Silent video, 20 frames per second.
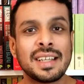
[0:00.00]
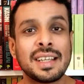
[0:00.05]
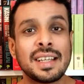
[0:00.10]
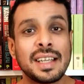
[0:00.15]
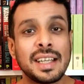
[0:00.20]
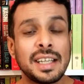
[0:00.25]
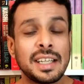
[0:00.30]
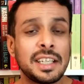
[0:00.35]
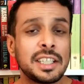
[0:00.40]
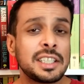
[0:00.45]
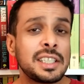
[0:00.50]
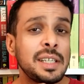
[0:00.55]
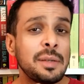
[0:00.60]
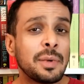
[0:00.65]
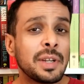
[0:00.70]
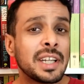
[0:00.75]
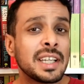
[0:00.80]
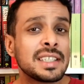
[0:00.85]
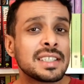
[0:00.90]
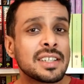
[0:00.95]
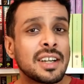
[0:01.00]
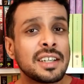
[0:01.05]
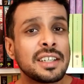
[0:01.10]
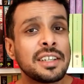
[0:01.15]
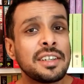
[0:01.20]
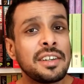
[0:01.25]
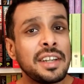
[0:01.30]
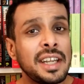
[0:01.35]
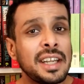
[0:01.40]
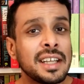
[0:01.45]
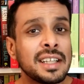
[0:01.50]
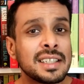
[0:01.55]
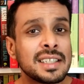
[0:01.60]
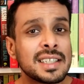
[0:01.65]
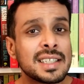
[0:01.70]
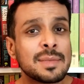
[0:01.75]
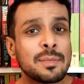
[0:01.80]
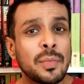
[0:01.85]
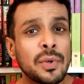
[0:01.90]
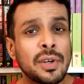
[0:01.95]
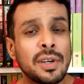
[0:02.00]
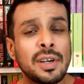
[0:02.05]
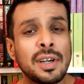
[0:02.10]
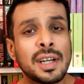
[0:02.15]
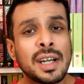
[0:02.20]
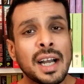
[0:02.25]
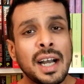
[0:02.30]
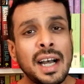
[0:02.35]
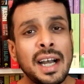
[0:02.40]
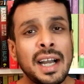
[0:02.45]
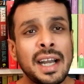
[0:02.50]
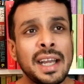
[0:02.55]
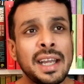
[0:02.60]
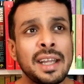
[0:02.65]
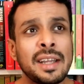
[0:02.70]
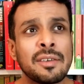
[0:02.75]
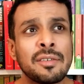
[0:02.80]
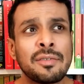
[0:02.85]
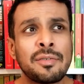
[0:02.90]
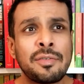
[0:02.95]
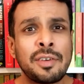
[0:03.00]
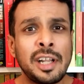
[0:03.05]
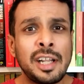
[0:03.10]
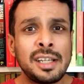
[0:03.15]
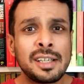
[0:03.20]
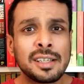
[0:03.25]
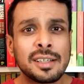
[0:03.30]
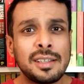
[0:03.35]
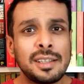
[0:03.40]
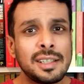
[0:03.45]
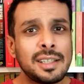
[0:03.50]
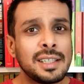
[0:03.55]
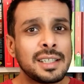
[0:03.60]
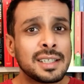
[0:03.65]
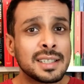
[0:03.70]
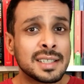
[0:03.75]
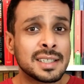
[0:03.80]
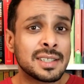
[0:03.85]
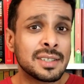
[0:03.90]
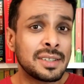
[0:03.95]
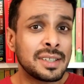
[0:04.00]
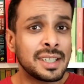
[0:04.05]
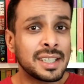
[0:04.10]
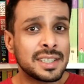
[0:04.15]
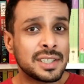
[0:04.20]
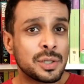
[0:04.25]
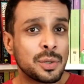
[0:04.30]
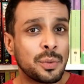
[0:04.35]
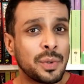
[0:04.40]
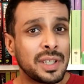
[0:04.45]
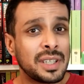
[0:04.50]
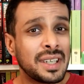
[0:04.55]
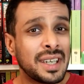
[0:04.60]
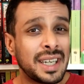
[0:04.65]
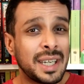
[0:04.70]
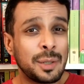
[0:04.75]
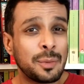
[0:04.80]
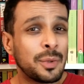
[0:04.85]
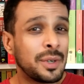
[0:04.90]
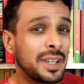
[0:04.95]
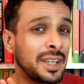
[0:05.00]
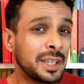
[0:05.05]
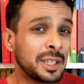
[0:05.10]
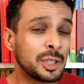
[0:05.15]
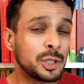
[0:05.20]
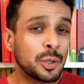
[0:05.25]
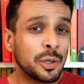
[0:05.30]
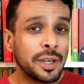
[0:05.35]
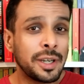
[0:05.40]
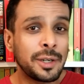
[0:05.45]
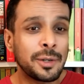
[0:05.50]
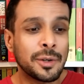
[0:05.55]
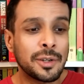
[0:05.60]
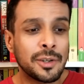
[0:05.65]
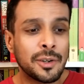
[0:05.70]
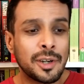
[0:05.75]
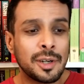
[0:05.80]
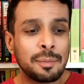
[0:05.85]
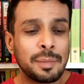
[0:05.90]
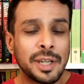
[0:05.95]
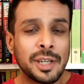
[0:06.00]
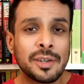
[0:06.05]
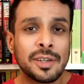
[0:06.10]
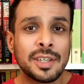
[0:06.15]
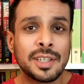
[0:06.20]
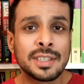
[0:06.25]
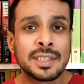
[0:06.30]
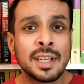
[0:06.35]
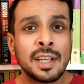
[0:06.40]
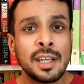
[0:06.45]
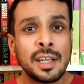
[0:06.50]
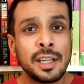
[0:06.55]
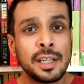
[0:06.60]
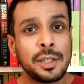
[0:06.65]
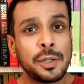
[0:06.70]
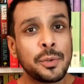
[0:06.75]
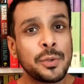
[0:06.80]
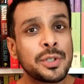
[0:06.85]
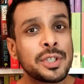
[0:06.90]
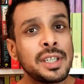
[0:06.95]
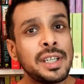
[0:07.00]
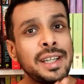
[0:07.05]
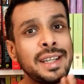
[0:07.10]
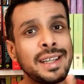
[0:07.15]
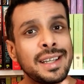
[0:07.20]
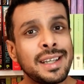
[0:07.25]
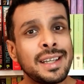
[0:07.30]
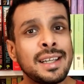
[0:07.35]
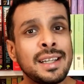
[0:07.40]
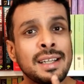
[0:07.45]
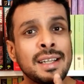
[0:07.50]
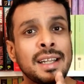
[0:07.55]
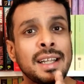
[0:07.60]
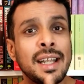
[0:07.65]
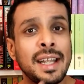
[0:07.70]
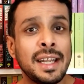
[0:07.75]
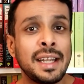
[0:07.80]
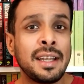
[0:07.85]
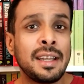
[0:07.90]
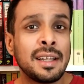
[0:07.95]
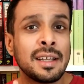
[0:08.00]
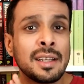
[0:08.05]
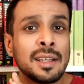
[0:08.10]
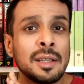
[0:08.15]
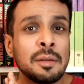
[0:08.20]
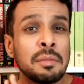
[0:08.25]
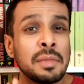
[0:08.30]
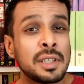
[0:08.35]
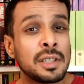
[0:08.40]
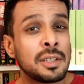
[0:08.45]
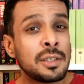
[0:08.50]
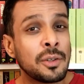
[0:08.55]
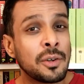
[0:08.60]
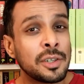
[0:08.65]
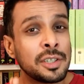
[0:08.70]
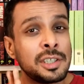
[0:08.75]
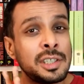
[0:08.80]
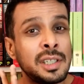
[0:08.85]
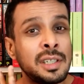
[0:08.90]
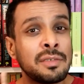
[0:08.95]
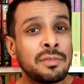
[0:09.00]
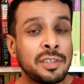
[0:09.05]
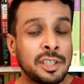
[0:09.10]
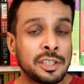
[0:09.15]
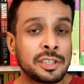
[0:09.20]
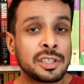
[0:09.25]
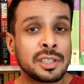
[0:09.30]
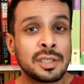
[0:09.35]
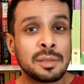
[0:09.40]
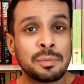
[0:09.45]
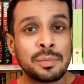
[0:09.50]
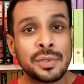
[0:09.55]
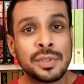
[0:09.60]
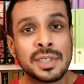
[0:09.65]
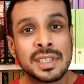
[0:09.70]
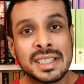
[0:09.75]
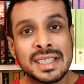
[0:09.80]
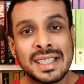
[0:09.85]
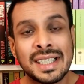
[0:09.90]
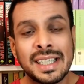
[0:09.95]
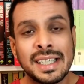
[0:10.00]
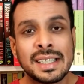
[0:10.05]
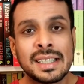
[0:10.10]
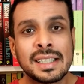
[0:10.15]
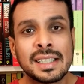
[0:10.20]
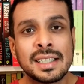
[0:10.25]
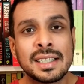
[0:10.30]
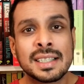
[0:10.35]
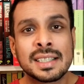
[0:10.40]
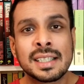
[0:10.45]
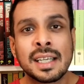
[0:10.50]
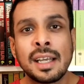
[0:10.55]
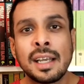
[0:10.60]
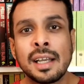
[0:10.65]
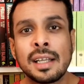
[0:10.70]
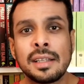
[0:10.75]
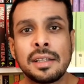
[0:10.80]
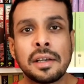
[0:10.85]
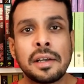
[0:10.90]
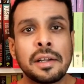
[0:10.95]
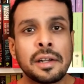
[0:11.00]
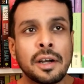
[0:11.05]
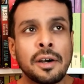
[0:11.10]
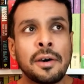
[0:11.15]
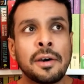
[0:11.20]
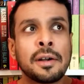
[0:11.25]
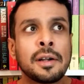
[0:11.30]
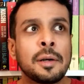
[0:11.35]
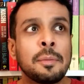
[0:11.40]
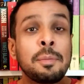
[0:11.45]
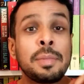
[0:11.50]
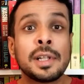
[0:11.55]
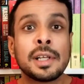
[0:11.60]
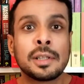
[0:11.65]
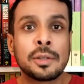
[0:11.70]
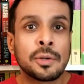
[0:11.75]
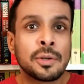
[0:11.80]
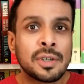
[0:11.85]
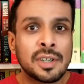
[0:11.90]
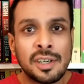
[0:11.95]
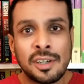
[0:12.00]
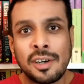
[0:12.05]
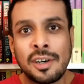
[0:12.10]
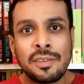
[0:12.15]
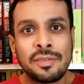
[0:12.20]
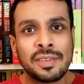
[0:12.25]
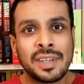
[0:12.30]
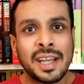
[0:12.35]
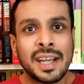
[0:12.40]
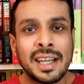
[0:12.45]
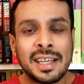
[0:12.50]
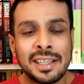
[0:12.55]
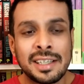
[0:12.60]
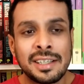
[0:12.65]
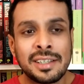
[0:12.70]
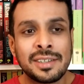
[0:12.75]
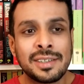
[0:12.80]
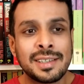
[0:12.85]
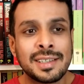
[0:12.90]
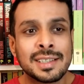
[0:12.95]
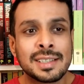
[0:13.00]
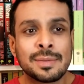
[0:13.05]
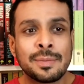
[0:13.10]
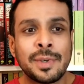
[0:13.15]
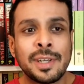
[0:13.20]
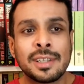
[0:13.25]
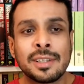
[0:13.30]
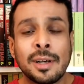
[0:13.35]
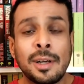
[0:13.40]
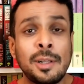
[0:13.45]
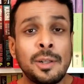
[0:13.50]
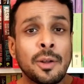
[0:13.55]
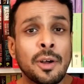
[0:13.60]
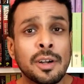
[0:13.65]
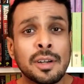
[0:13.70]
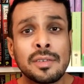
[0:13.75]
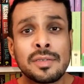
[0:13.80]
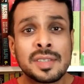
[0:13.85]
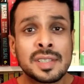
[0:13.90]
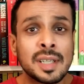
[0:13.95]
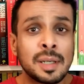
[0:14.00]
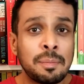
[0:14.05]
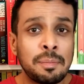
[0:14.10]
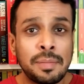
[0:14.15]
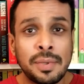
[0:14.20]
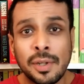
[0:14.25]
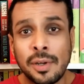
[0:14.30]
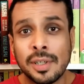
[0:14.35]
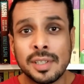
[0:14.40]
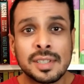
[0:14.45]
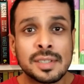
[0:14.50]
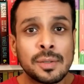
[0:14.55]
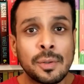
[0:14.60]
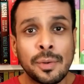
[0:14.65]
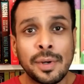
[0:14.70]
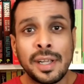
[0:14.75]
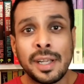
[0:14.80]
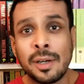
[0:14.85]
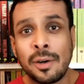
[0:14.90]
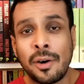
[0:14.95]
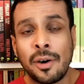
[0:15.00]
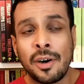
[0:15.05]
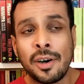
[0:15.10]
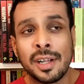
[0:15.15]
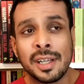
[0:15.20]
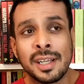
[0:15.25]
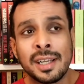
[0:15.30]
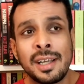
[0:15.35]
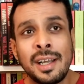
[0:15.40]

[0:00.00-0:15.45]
Initially, when I started reading this book, I felt a little concerned as to whether I would enjoy it or not, because usually in Indian mythology fiction books like this, there are a plethora of characters with a lot of subplots going on,